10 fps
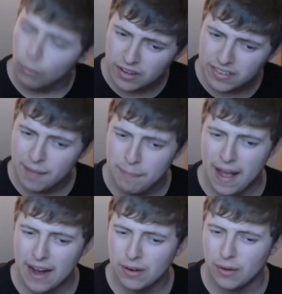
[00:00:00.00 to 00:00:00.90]
is that
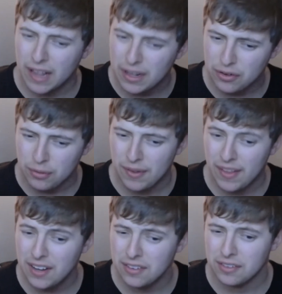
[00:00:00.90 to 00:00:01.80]
background instrument?
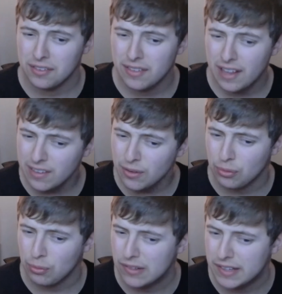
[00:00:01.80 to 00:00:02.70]
That sounds
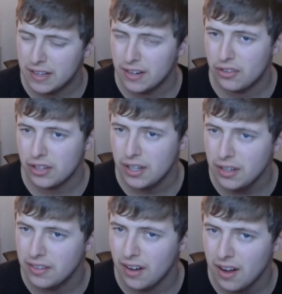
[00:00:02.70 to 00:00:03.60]
really good. It's a good
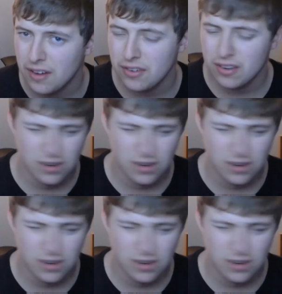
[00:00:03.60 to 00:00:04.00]
touch.